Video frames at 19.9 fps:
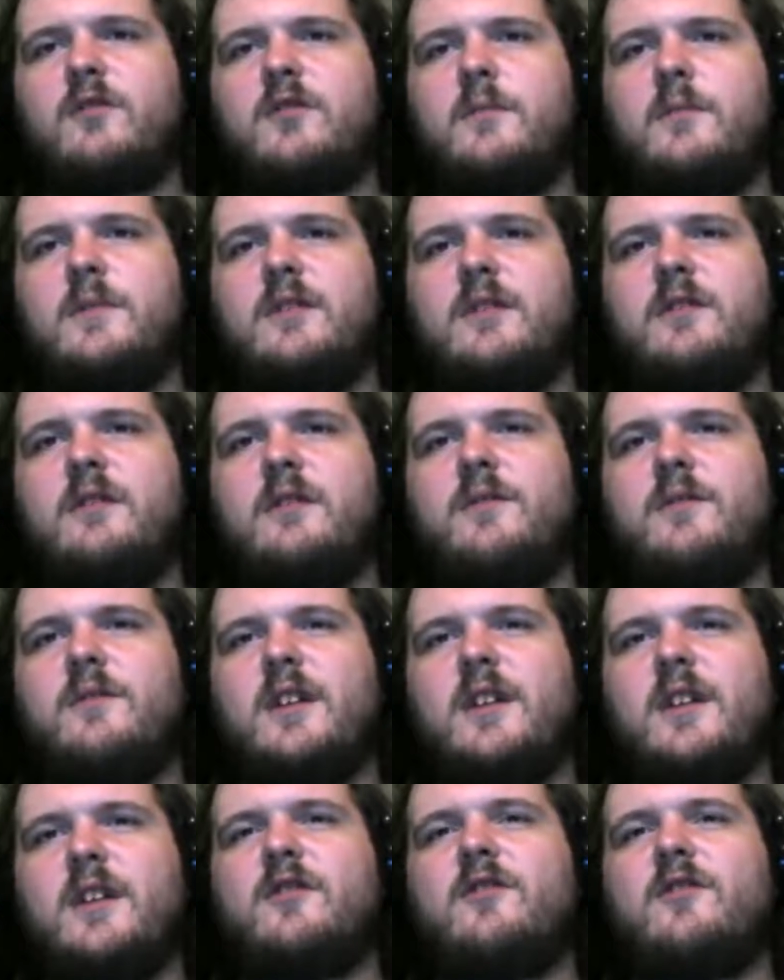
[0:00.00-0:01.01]
as the others, like
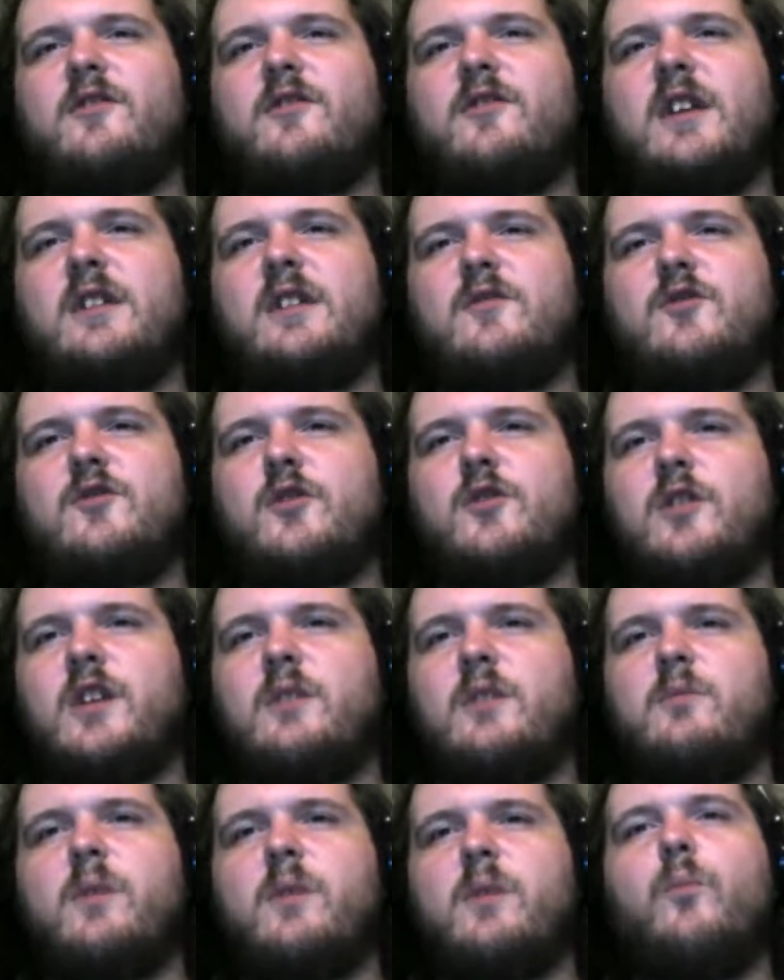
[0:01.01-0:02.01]
Seed of Chucky
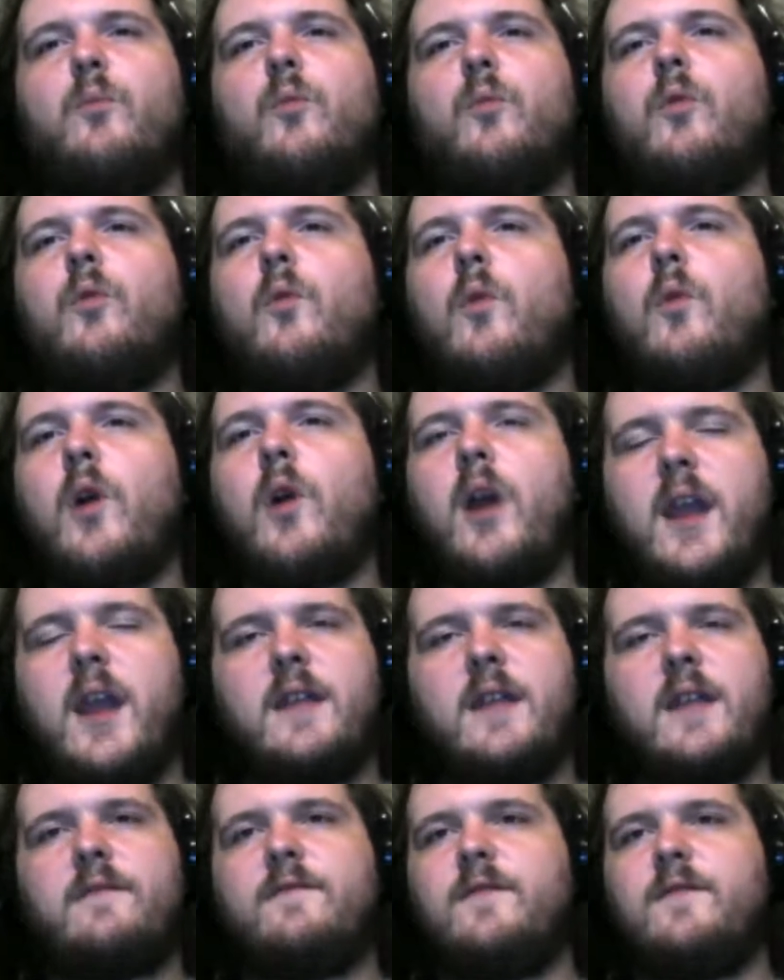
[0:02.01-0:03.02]
went way the
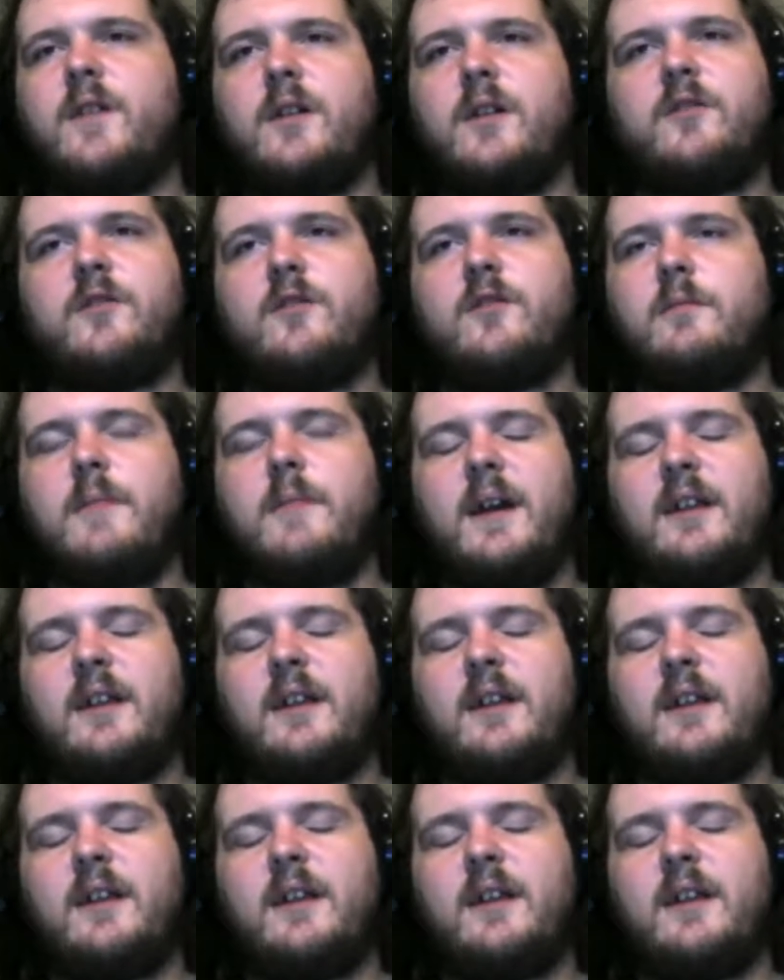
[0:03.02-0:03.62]
fuck too meta.